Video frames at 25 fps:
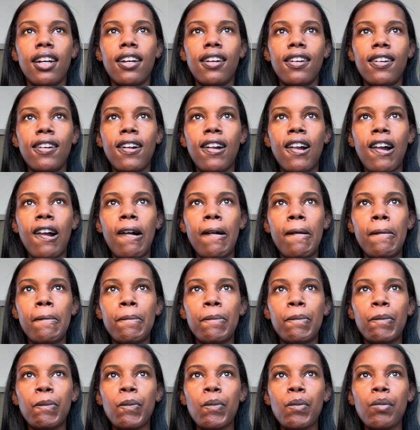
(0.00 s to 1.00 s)

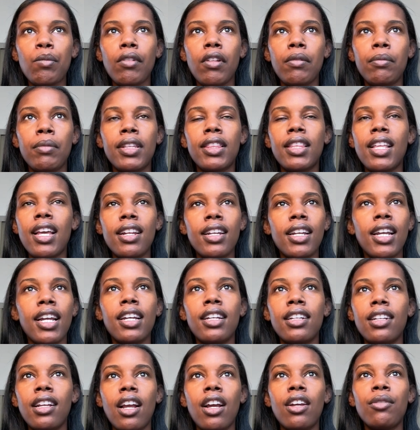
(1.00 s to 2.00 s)
but then again,
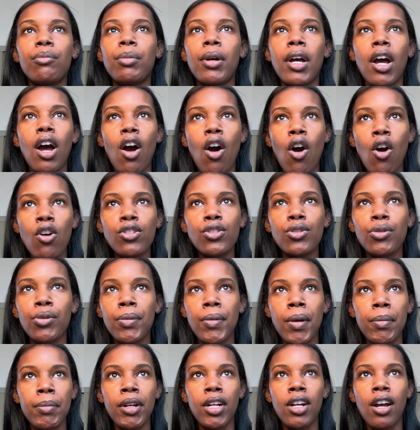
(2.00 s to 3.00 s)
but also
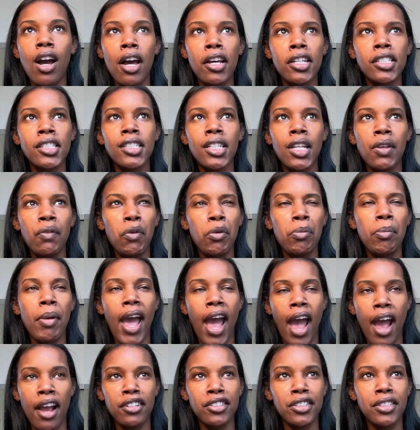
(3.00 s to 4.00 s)
remember, God doesn't give you
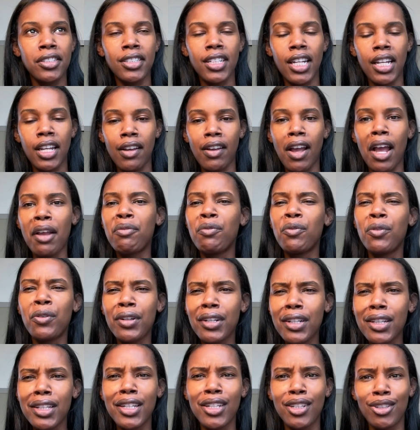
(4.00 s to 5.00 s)
passions. Like, I
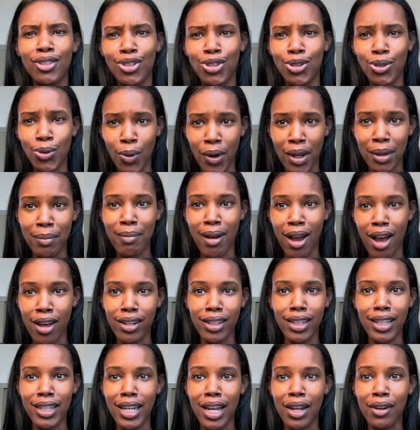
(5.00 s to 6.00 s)
really enjoy
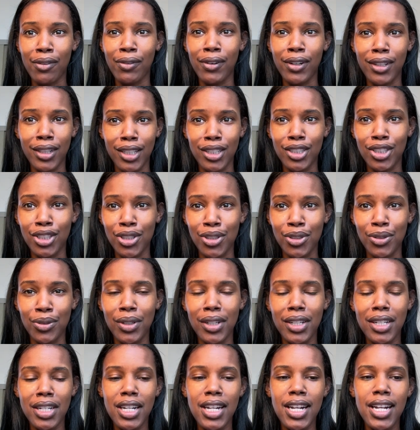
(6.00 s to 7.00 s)
modeling. I really do.
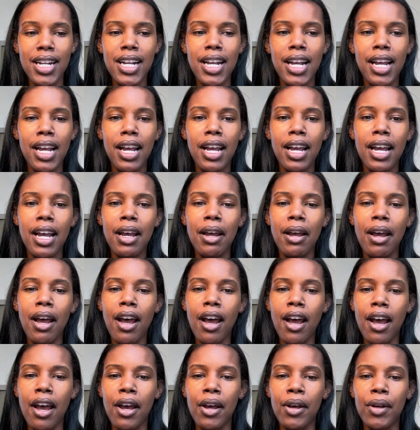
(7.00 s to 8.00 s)

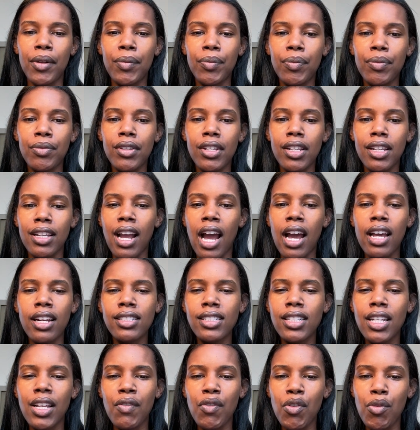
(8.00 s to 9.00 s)
God
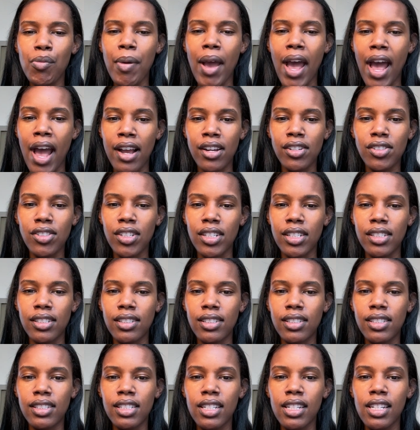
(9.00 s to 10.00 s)
doesn't give you
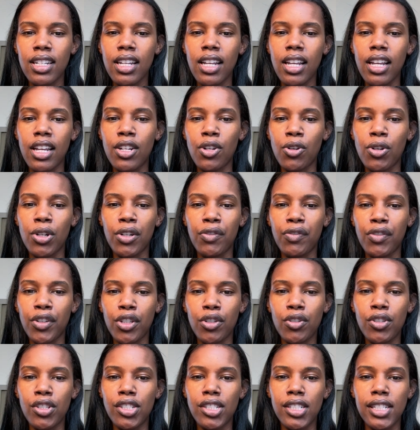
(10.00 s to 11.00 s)
passions in order for
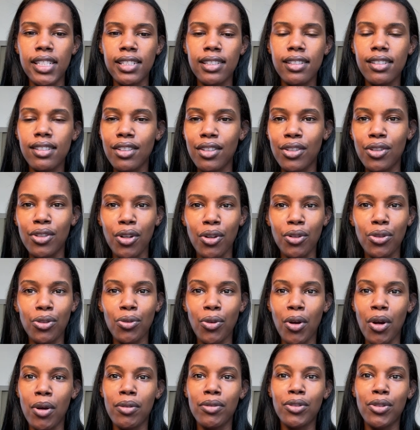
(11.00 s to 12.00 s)
you to just,
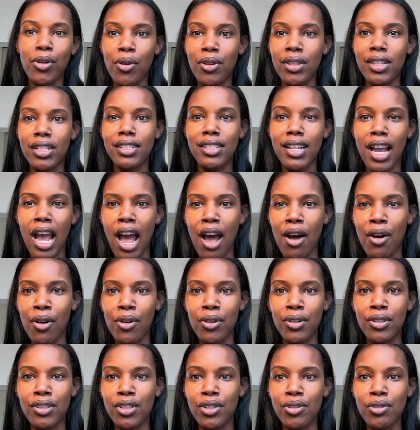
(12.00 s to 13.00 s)
throw in the
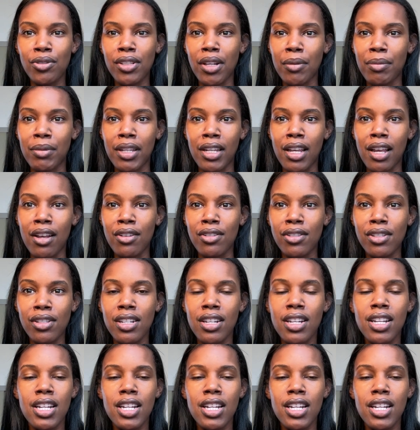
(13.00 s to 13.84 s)
towel and do something else.